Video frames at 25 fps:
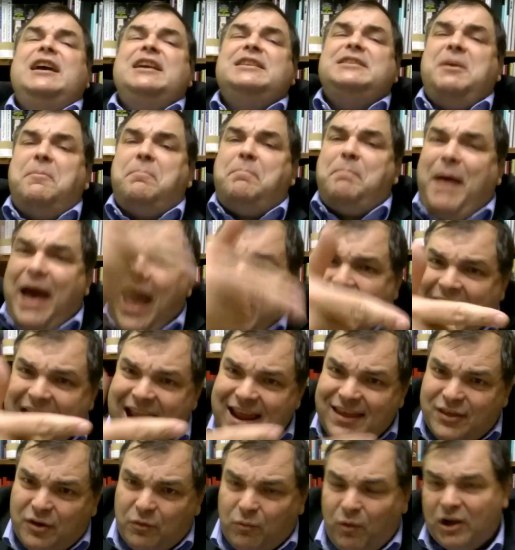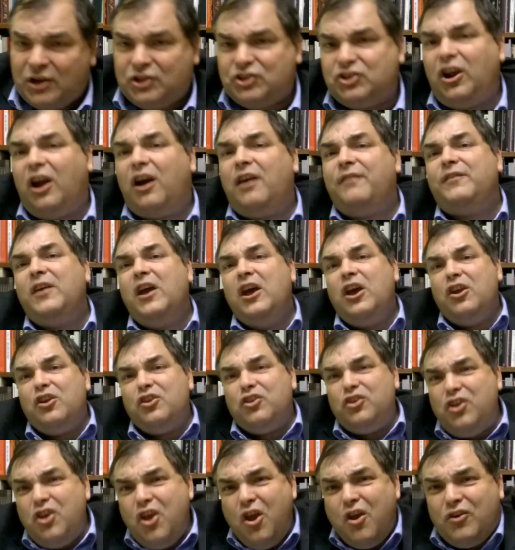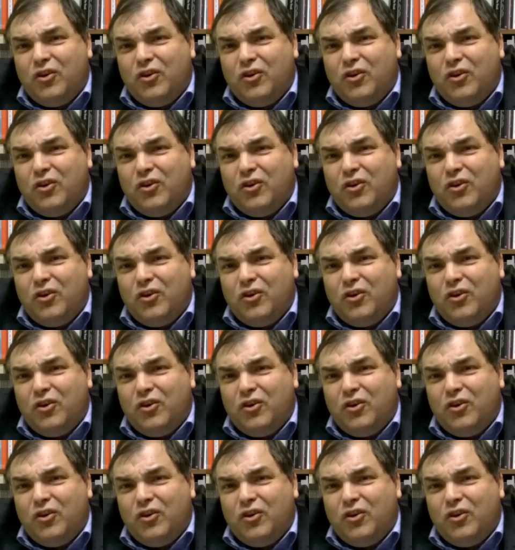to pay the watch off, you